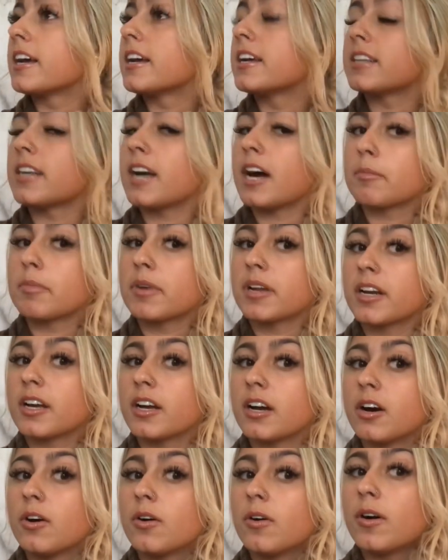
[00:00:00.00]
And
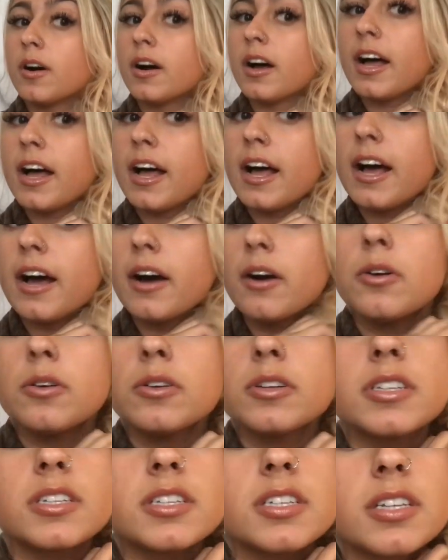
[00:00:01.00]
I'm gonna go
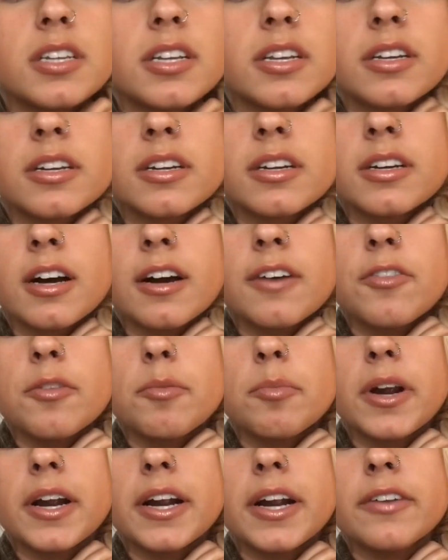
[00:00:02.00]
out
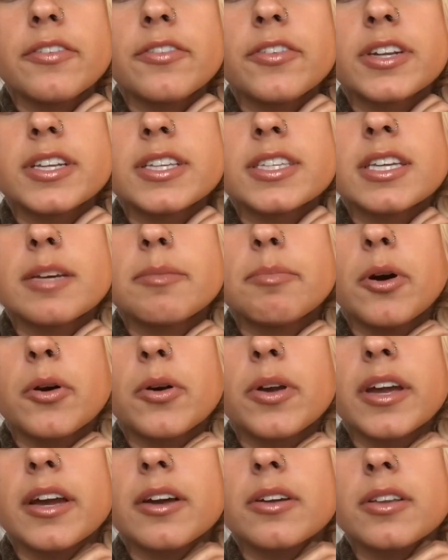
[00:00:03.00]
of the braid, if you can see
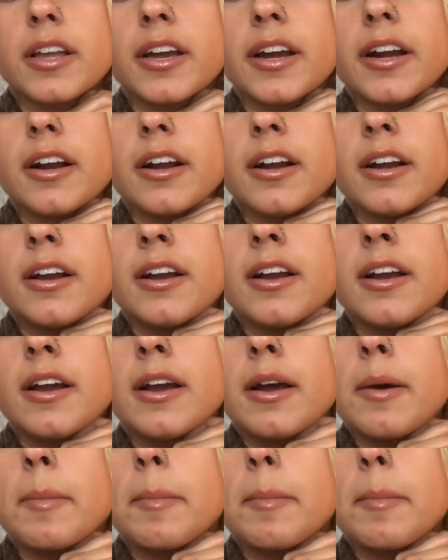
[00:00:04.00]
it poking out there,